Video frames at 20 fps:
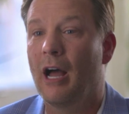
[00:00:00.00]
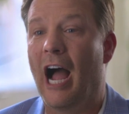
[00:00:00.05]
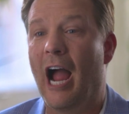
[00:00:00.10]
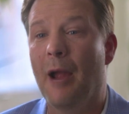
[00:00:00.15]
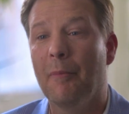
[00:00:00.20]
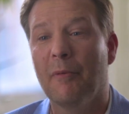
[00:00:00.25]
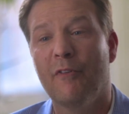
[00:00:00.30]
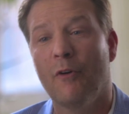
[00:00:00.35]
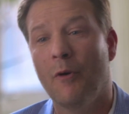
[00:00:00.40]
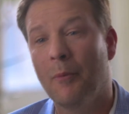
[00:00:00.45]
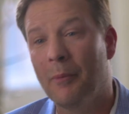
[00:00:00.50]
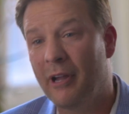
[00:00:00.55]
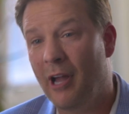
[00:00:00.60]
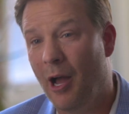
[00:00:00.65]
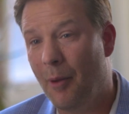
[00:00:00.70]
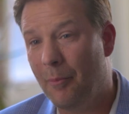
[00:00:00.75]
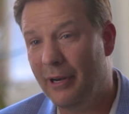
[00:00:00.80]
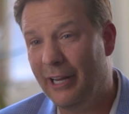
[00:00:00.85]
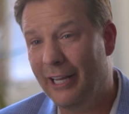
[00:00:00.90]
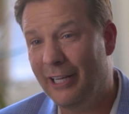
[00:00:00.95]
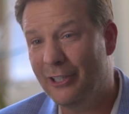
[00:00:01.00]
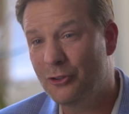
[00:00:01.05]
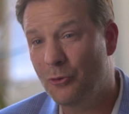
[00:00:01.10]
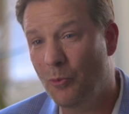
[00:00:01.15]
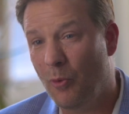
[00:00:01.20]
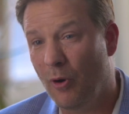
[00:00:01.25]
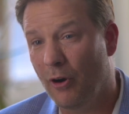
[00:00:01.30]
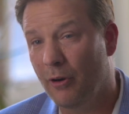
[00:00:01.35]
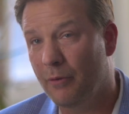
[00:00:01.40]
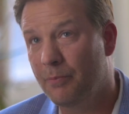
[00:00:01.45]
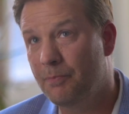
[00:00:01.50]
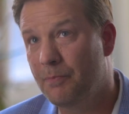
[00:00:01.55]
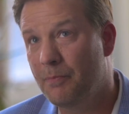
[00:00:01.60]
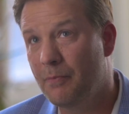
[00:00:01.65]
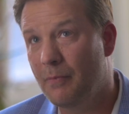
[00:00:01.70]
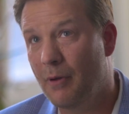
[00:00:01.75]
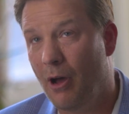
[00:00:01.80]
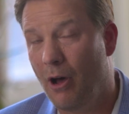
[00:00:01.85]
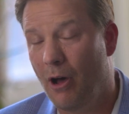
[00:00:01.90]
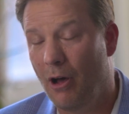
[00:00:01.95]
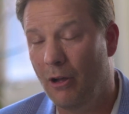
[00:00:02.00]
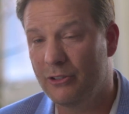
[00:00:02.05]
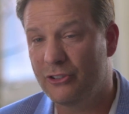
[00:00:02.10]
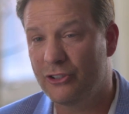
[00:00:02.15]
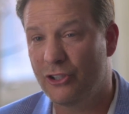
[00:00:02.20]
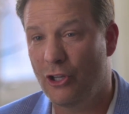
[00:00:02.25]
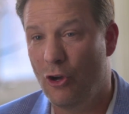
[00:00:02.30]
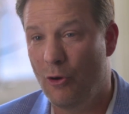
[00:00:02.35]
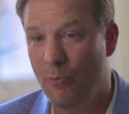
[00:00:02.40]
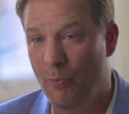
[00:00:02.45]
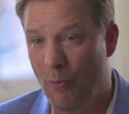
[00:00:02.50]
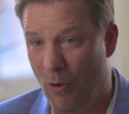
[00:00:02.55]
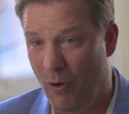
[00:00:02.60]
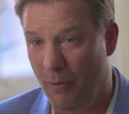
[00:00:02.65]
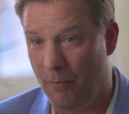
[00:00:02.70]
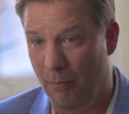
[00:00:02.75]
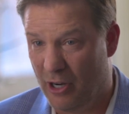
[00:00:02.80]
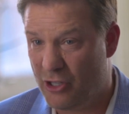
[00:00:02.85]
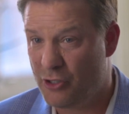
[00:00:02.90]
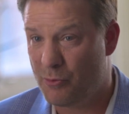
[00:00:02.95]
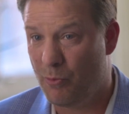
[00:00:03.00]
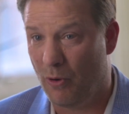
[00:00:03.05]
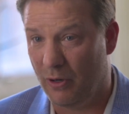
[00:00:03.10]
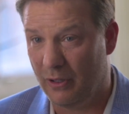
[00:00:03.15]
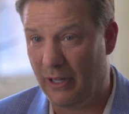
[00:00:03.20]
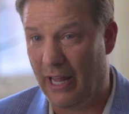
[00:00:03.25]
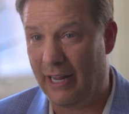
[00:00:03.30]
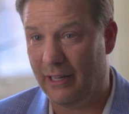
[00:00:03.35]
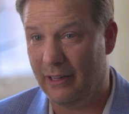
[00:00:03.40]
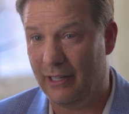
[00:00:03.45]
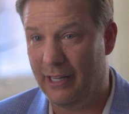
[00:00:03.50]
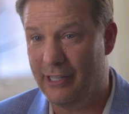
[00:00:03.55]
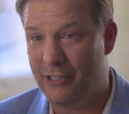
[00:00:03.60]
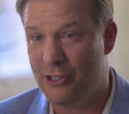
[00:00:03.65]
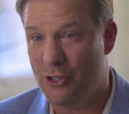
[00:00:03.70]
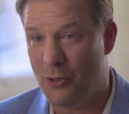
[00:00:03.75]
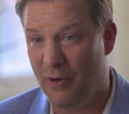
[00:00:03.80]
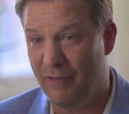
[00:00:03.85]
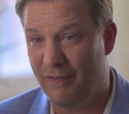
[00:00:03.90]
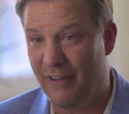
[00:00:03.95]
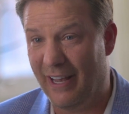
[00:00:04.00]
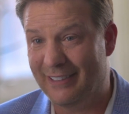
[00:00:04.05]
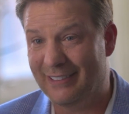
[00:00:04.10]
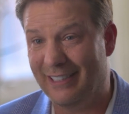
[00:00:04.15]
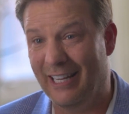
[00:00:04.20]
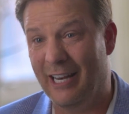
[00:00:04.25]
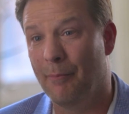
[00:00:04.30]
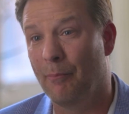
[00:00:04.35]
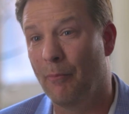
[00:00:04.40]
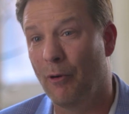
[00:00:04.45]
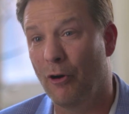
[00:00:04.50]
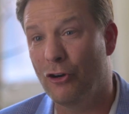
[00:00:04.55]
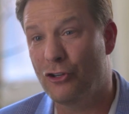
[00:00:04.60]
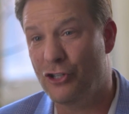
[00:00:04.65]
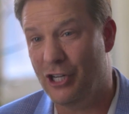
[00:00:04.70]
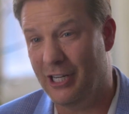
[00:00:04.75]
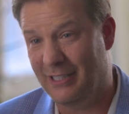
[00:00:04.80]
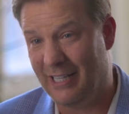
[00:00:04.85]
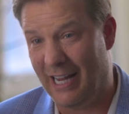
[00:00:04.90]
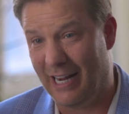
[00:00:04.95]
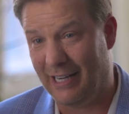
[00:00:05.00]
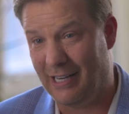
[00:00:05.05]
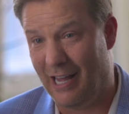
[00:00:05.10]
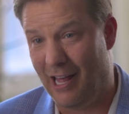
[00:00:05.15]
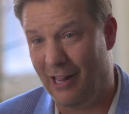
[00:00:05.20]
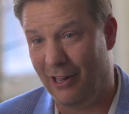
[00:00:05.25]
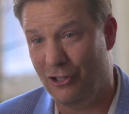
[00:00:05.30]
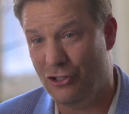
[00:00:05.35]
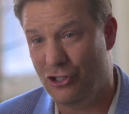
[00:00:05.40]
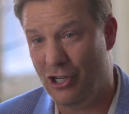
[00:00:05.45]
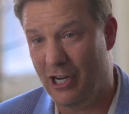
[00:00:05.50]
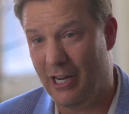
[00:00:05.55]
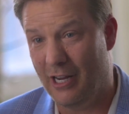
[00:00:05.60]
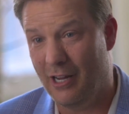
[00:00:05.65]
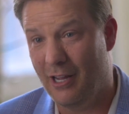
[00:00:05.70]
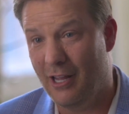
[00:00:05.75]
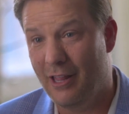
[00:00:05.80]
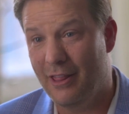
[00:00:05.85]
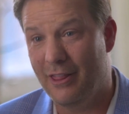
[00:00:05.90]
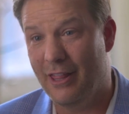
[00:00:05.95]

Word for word: High performing companies were also much more likely to invest in emerging technology